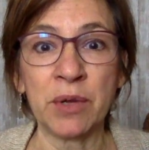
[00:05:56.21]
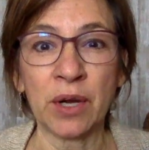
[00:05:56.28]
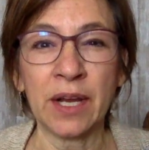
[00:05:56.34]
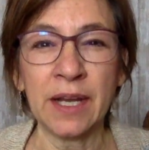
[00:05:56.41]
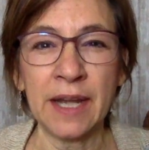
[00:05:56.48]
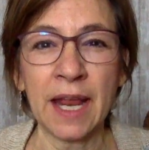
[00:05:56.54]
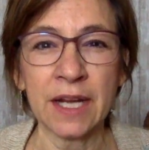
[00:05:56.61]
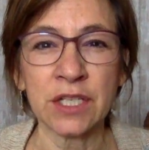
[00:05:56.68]
your
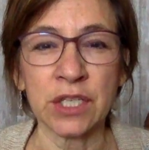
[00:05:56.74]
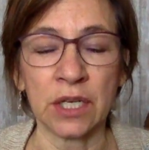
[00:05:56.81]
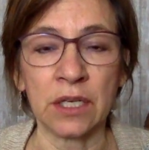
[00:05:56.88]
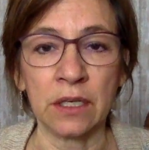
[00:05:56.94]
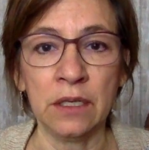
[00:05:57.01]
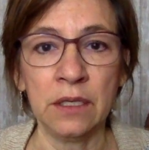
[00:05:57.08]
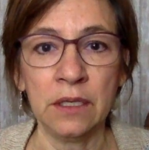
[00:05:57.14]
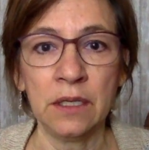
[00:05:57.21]

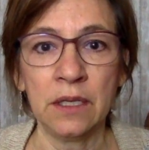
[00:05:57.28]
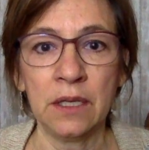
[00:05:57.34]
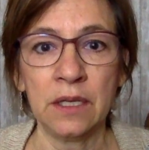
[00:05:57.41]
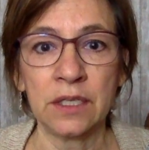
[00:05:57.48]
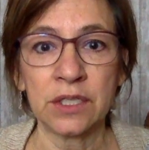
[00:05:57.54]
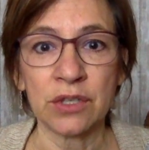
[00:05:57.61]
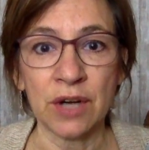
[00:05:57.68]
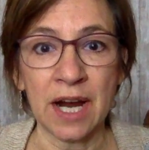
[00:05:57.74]
connection
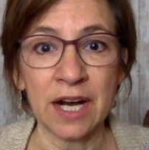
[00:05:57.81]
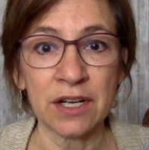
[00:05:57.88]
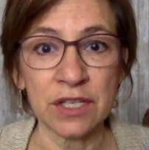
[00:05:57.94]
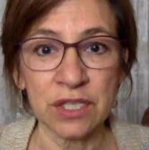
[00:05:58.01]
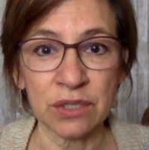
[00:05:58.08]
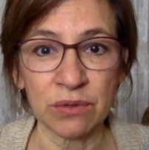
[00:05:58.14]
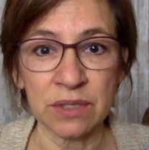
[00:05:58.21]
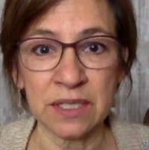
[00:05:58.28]
to your heart and
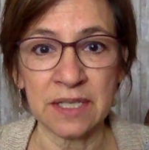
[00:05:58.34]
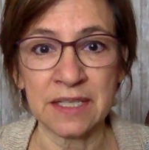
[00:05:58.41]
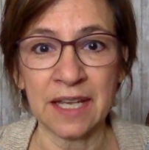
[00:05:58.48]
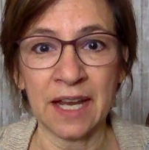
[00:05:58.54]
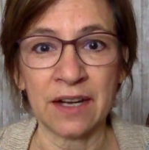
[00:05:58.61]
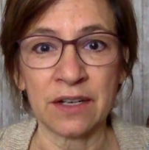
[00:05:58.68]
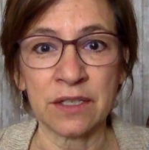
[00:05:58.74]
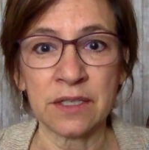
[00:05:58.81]
soul's
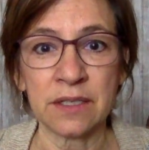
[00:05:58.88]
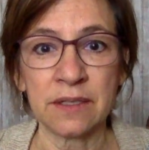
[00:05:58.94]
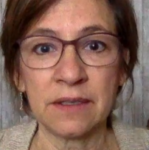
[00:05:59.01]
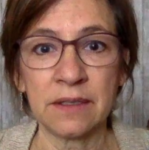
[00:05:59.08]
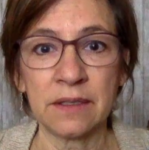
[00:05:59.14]
desires.